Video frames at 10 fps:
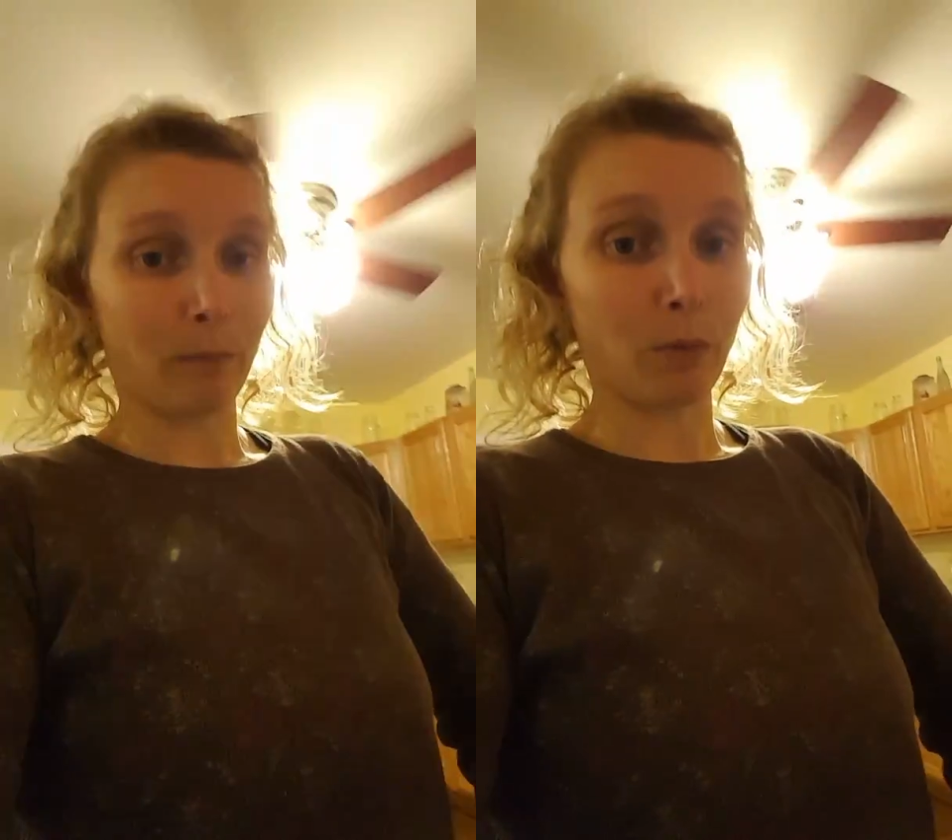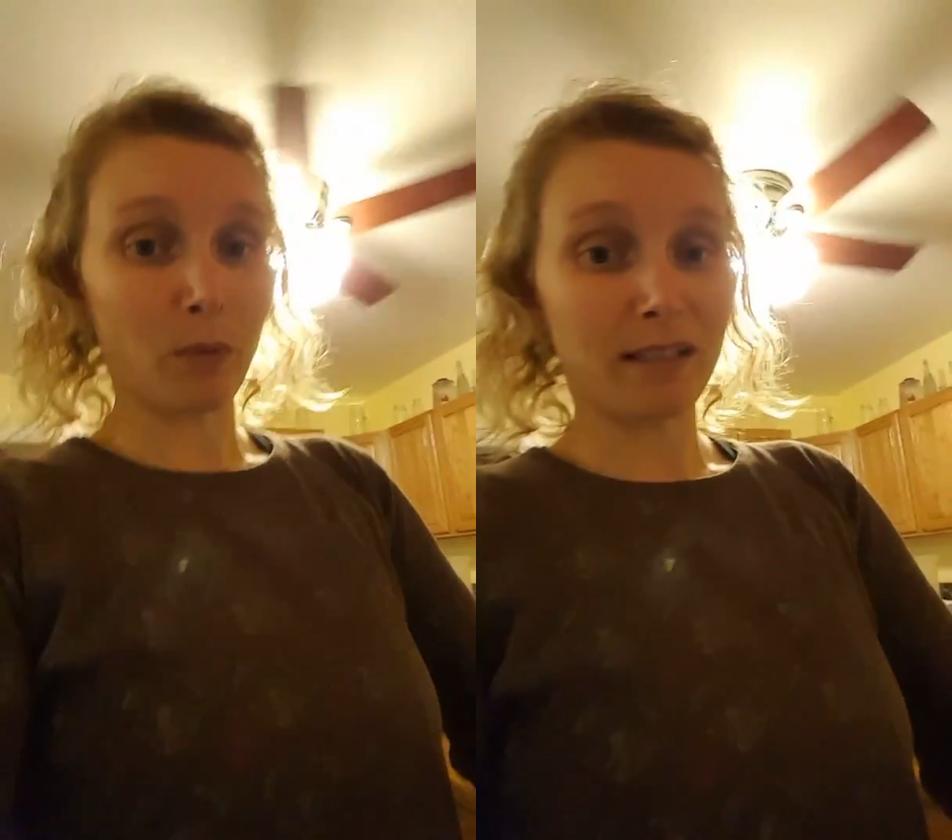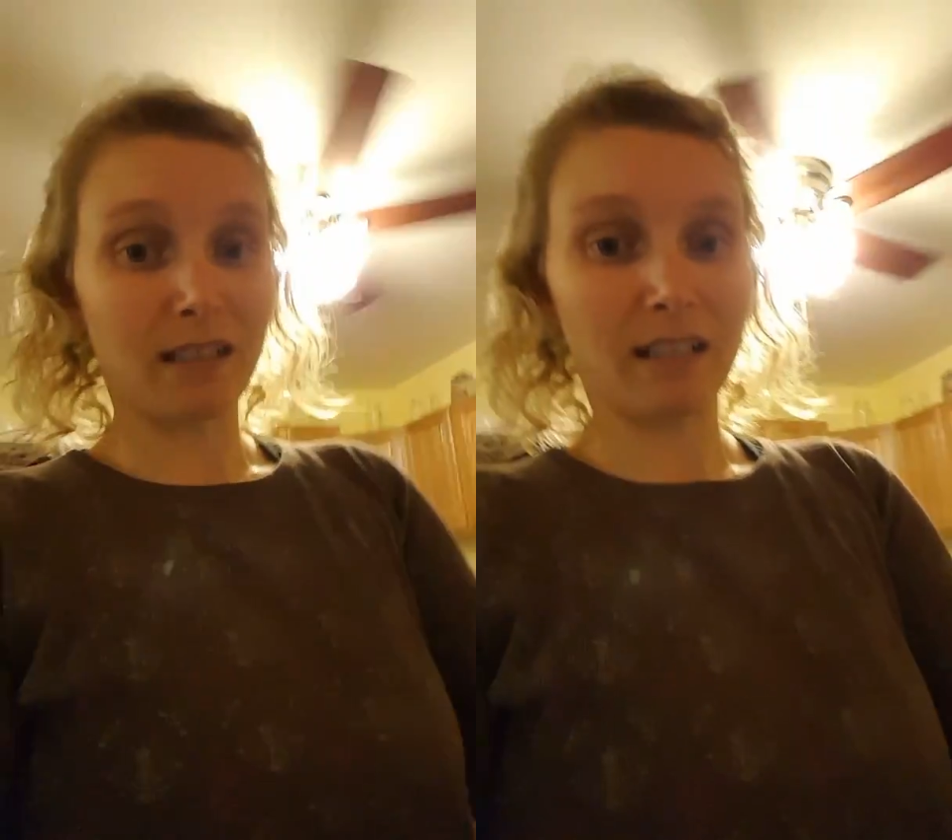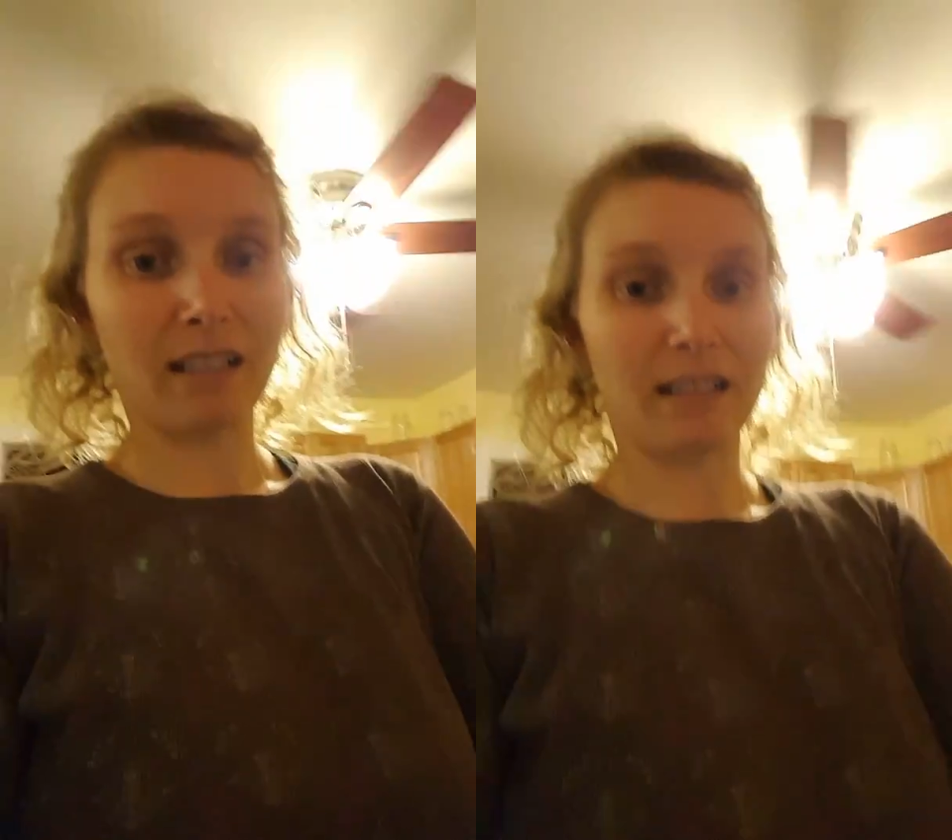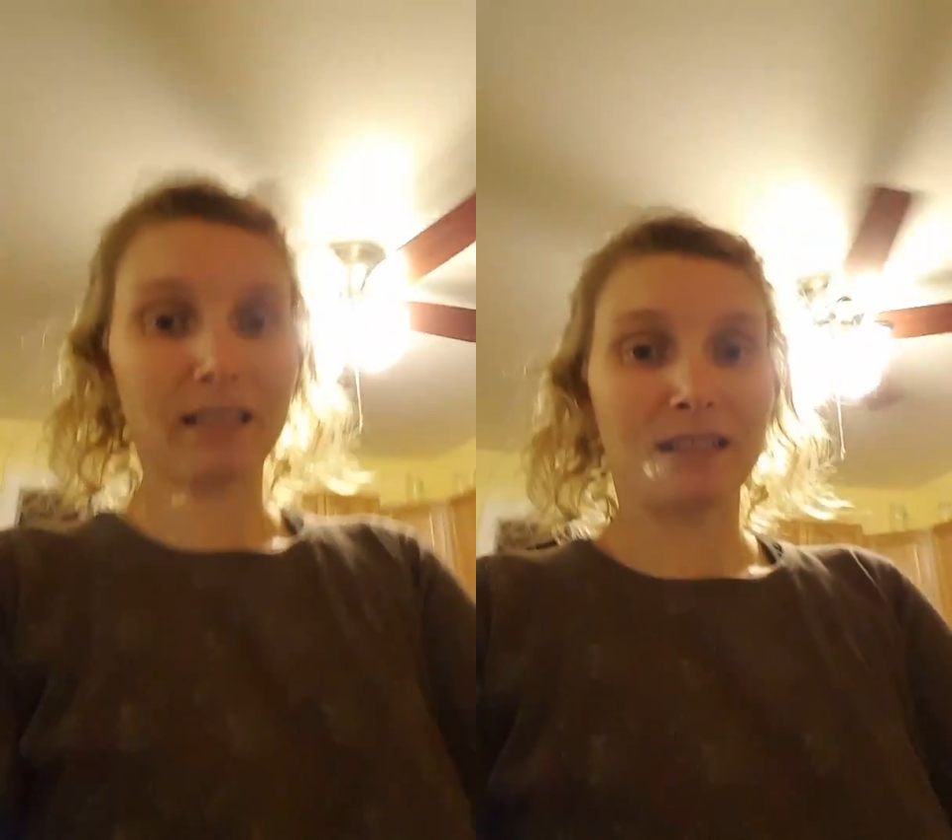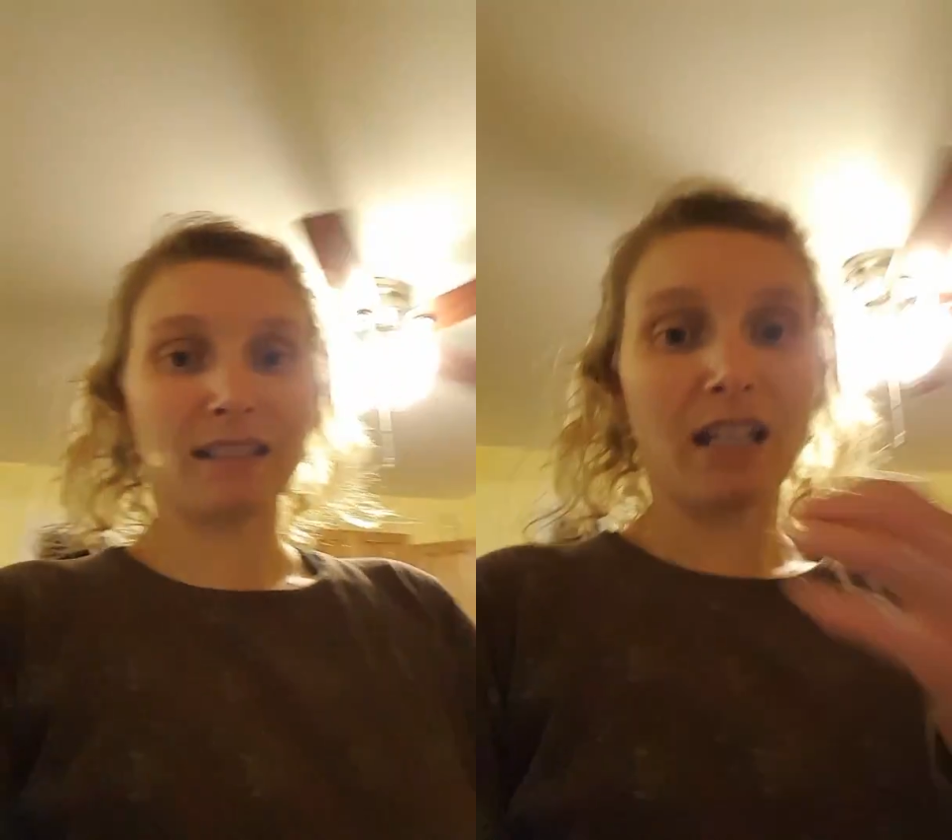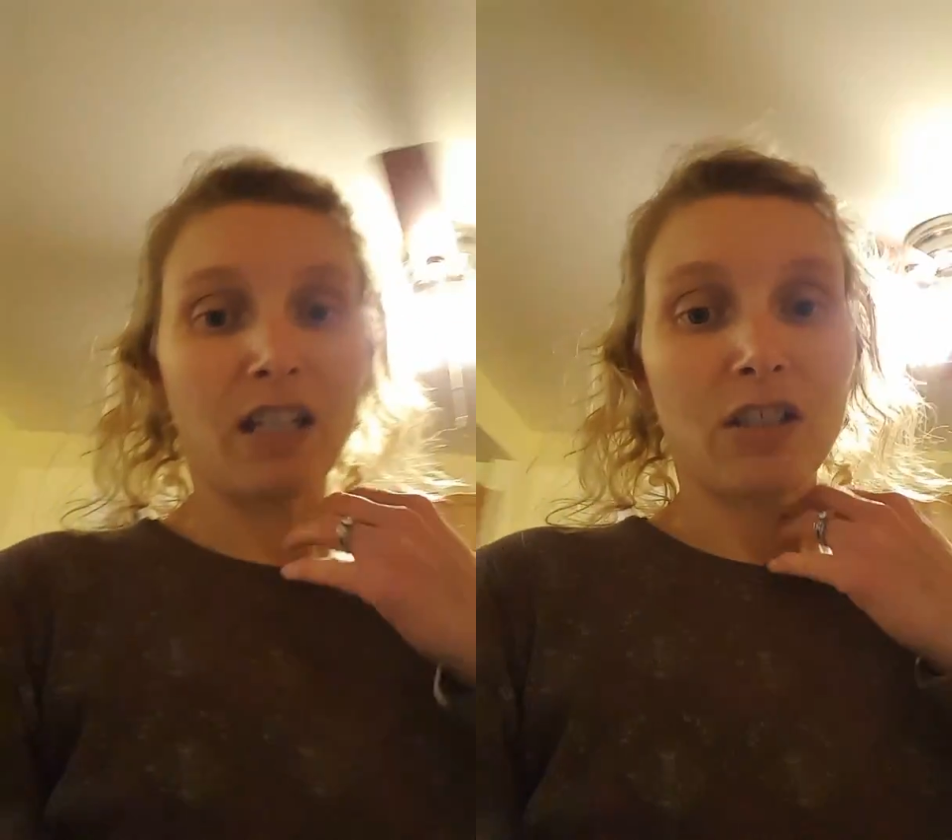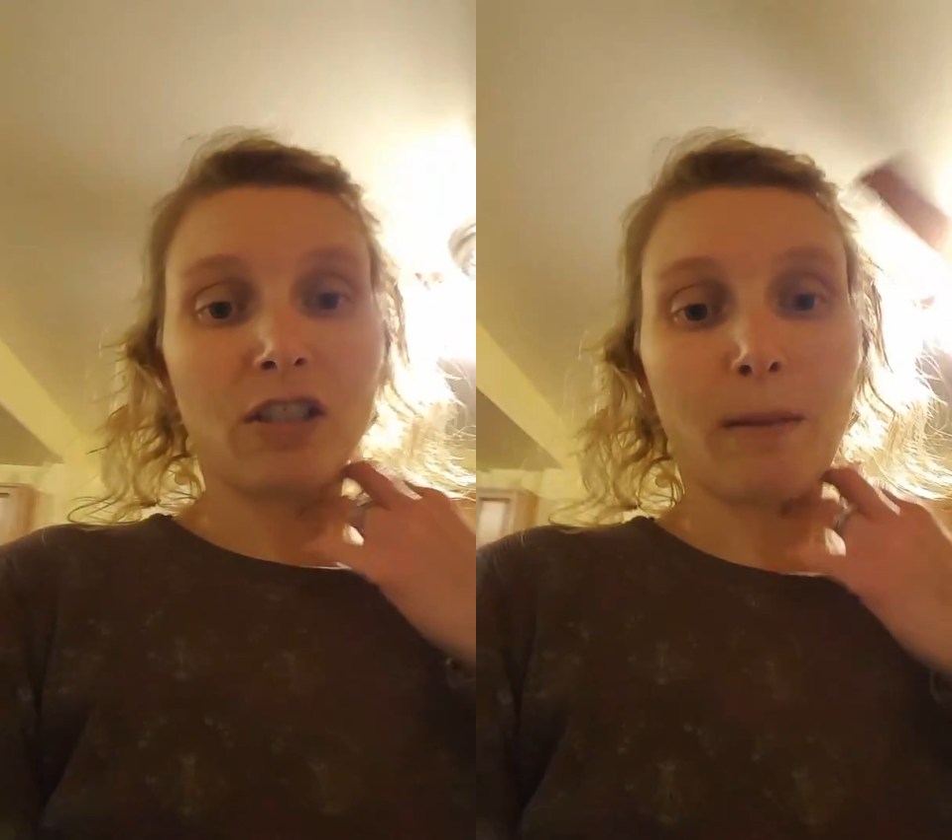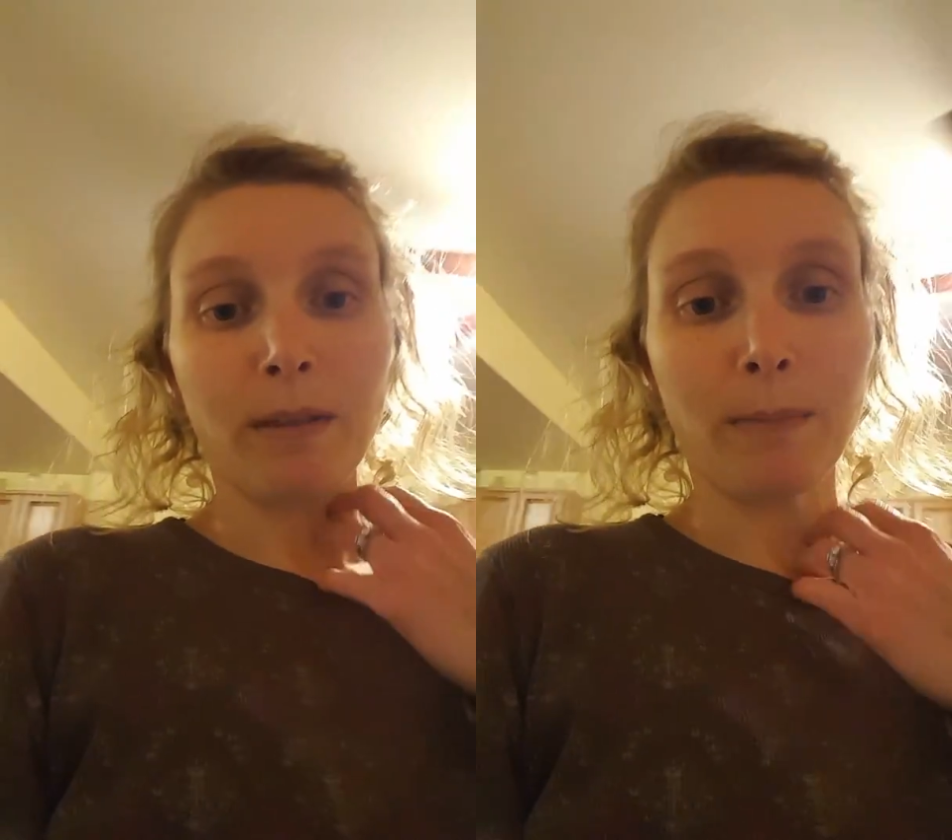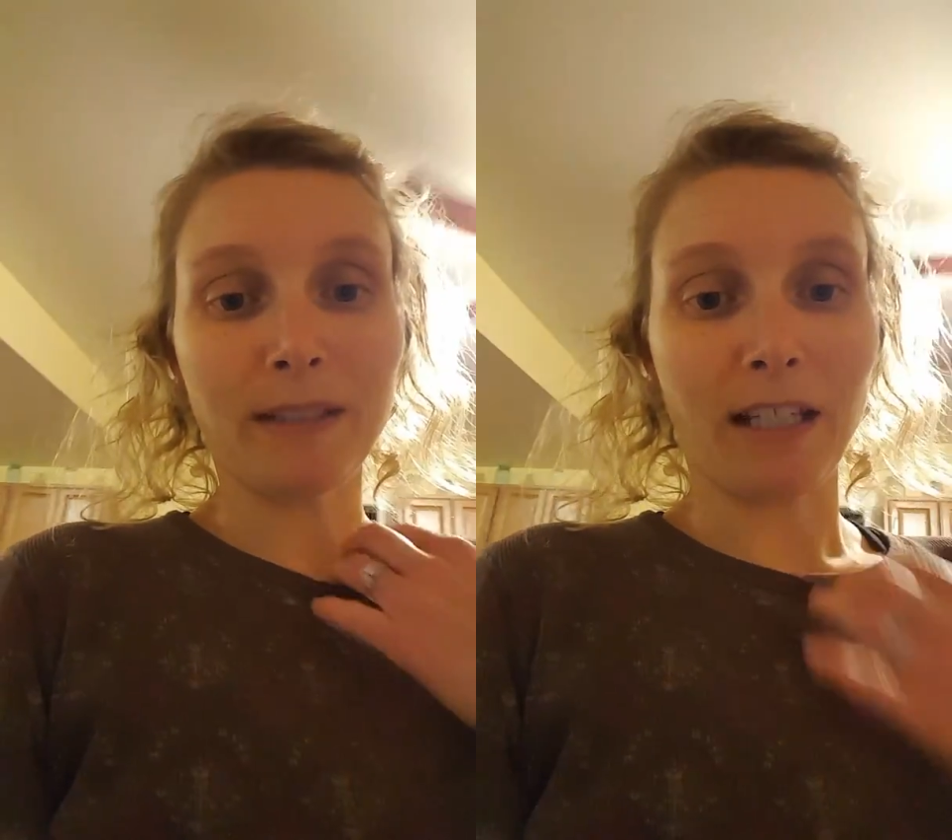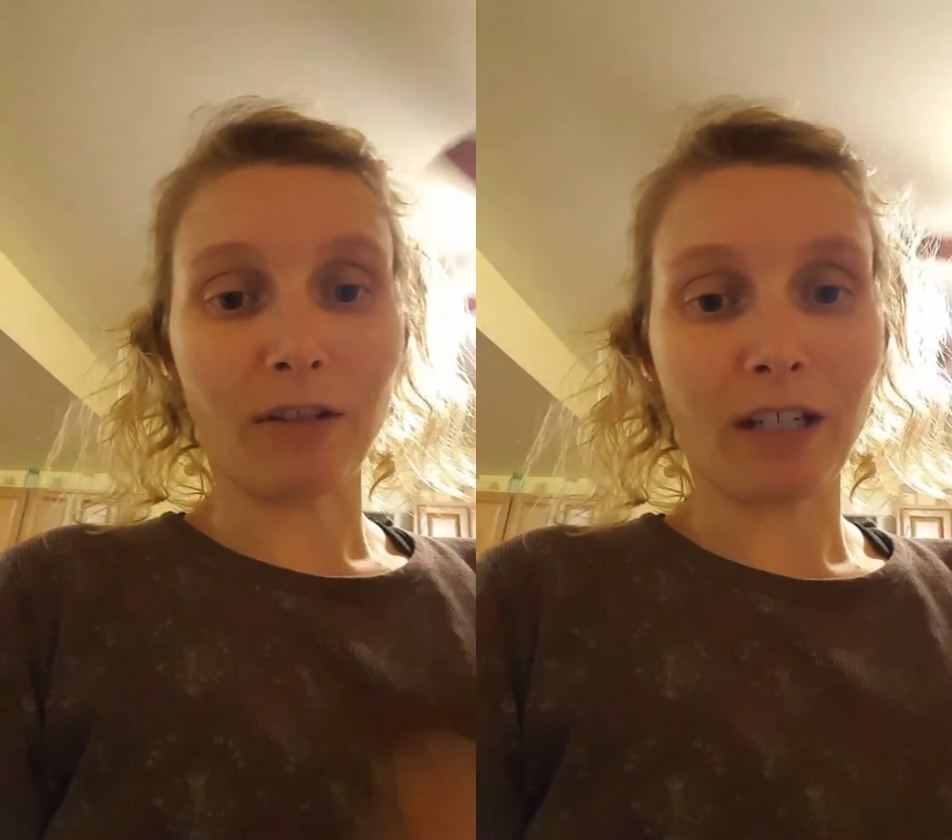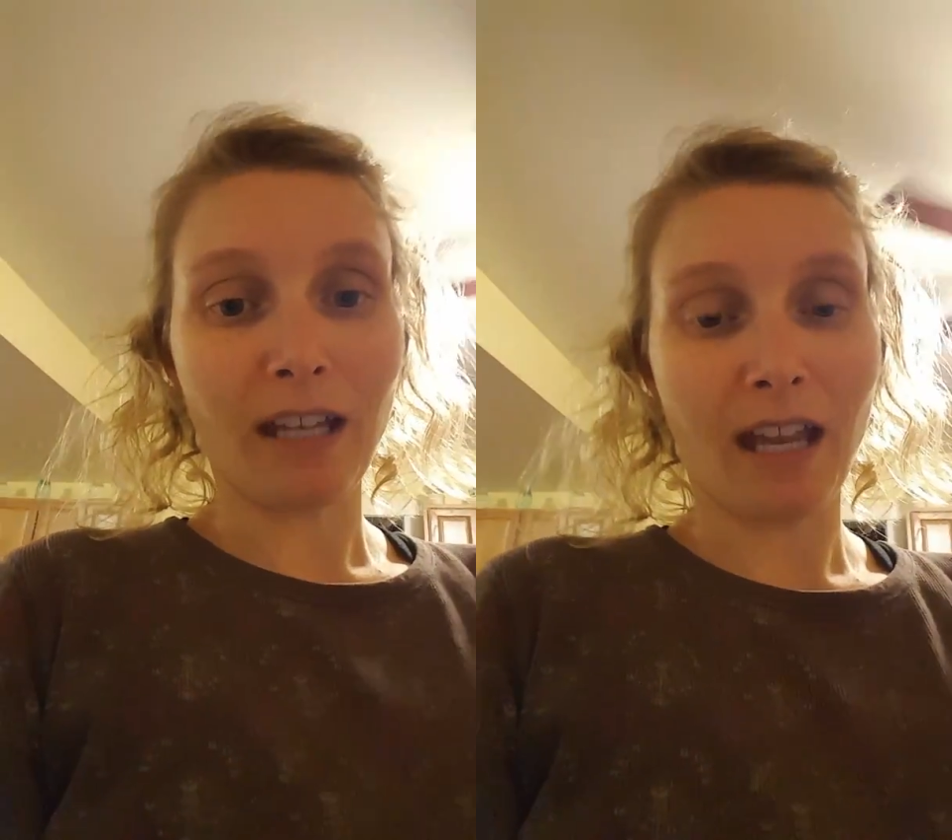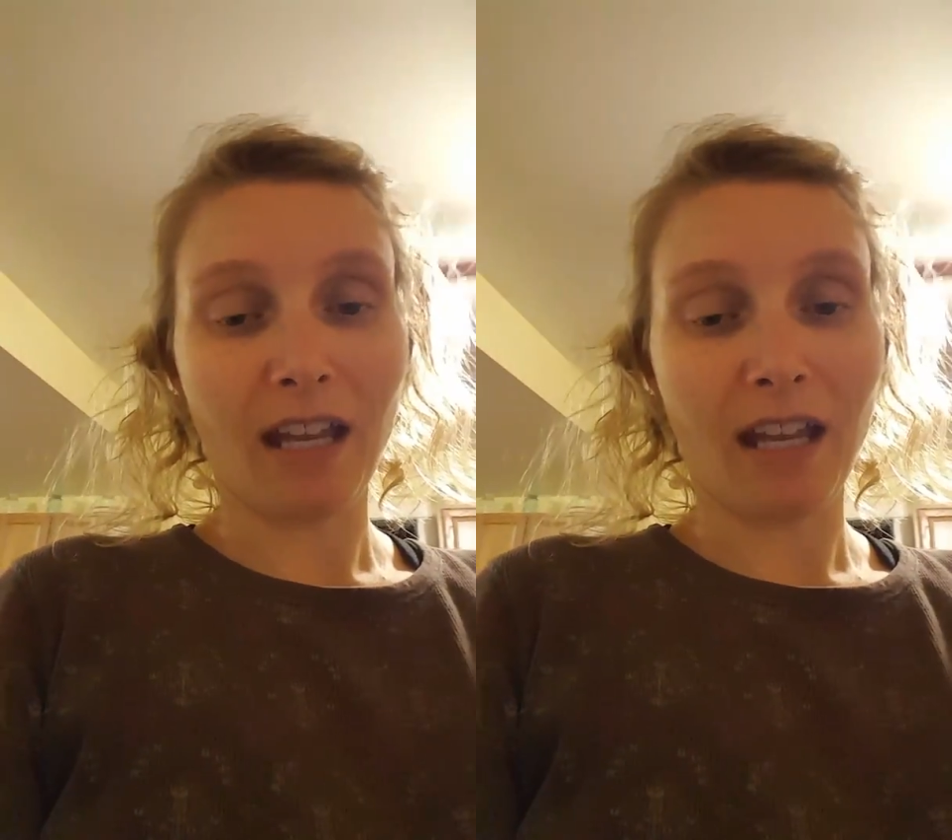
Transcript: But what's in it is chopped up celery